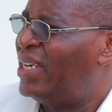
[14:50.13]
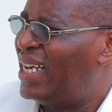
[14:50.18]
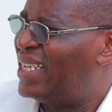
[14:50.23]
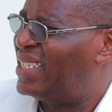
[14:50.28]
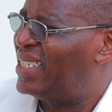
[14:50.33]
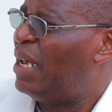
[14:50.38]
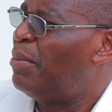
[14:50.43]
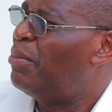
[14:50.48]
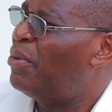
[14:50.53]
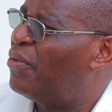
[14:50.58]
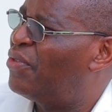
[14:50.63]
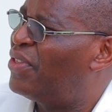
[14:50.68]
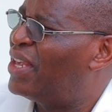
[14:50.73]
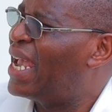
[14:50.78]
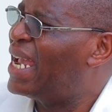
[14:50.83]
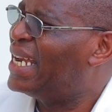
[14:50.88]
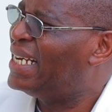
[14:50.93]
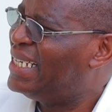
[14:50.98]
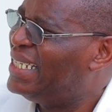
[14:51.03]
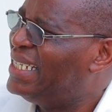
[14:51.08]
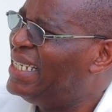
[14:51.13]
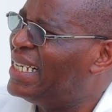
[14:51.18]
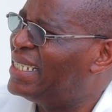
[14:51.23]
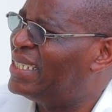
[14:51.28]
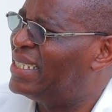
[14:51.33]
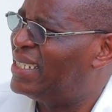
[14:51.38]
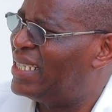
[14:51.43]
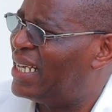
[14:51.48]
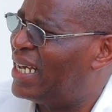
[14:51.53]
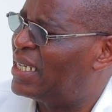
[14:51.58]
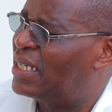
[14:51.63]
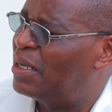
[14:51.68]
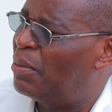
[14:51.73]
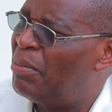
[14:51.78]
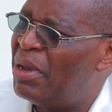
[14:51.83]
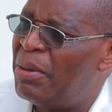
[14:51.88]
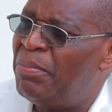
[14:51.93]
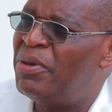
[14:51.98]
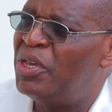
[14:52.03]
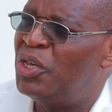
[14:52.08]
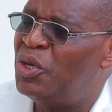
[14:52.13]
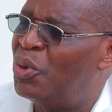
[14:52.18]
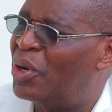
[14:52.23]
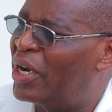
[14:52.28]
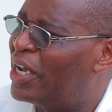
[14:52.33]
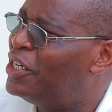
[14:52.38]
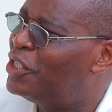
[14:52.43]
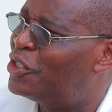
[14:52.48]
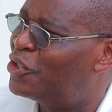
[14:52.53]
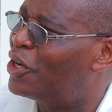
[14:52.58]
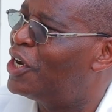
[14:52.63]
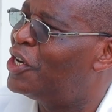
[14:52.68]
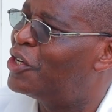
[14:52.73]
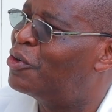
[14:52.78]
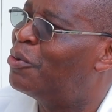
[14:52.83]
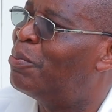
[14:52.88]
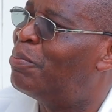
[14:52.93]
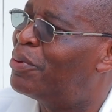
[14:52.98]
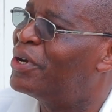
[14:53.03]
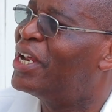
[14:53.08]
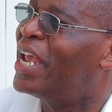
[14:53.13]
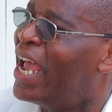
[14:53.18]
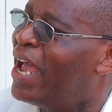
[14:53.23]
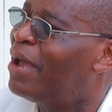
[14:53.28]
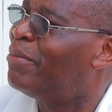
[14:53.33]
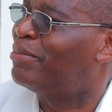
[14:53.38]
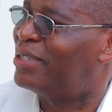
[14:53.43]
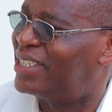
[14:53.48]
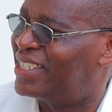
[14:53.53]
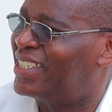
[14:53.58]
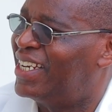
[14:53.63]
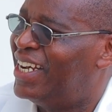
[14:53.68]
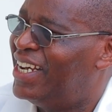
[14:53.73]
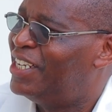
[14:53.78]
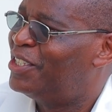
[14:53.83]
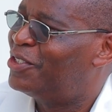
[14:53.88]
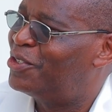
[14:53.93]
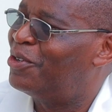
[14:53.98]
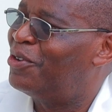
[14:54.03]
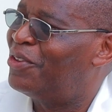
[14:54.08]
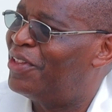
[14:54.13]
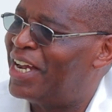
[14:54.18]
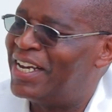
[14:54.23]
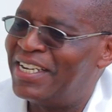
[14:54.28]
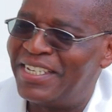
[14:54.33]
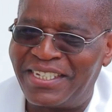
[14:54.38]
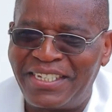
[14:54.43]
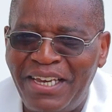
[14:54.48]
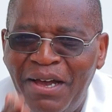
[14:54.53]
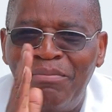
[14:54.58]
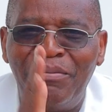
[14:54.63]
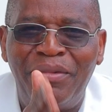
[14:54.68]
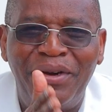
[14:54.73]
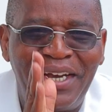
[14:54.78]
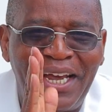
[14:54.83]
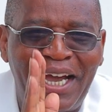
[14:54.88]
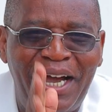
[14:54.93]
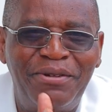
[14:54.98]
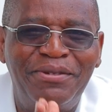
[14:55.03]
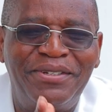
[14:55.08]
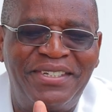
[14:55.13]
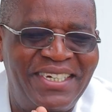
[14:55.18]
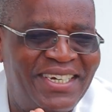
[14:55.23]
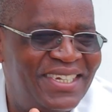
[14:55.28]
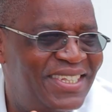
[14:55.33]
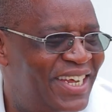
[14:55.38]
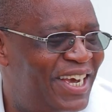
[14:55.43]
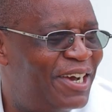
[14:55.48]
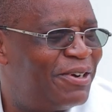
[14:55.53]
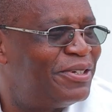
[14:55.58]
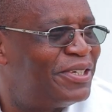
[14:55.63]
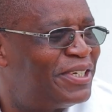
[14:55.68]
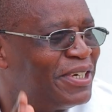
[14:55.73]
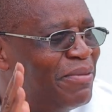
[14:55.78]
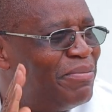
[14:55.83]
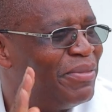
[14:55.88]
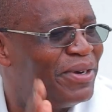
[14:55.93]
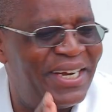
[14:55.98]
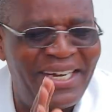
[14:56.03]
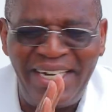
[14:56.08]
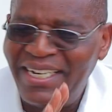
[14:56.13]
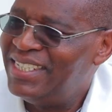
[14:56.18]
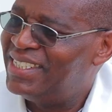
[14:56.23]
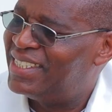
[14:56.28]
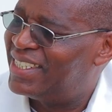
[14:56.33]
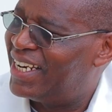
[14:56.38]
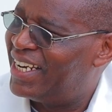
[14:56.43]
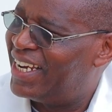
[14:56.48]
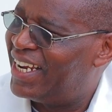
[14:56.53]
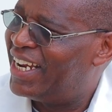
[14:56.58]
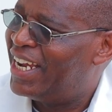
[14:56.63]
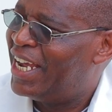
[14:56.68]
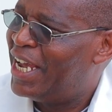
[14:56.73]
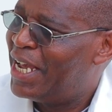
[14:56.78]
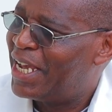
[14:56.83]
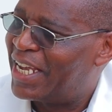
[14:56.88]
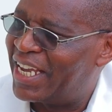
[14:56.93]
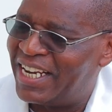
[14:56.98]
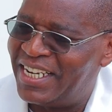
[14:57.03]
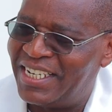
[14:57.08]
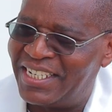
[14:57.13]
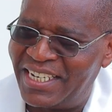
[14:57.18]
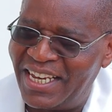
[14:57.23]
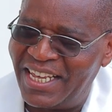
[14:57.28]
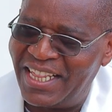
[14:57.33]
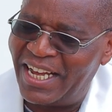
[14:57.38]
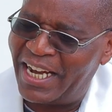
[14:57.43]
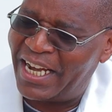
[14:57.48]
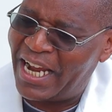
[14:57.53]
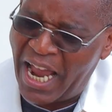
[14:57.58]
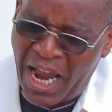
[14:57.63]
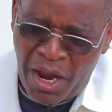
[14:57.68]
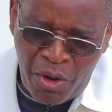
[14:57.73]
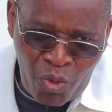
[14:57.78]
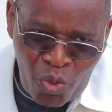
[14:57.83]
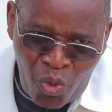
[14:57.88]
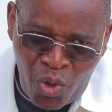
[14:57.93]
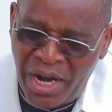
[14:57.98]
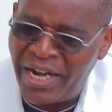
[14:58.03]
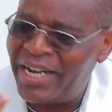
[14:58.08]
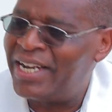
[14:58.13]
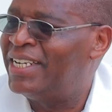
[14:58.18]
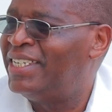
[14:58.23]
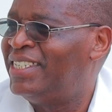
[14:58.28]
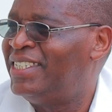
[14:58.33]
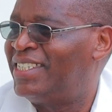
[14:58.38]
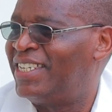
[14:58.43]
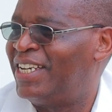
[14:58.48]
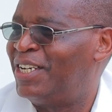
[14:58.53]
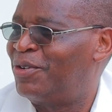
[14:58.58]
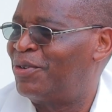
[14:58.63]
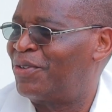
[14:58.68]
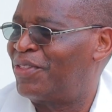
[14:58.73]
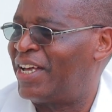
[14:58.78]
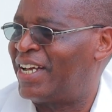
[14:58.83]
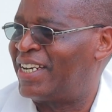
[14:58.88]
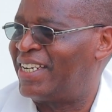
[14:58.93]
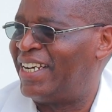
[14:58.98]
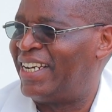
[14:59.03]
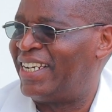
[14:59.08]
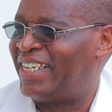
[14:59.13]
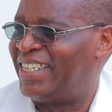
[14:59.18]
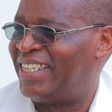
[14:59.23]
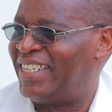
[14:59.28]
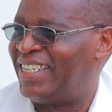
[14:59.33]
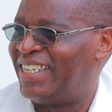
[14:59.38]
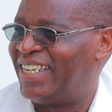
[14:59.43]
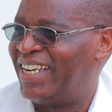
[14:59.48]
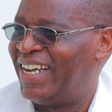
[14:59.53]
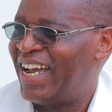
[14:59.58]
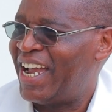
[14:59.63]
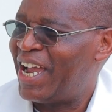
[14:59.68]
are some of the ideas that maybe you can try to preempt, so that somebody outside there or somebody listening can say that I want to listen to that lady.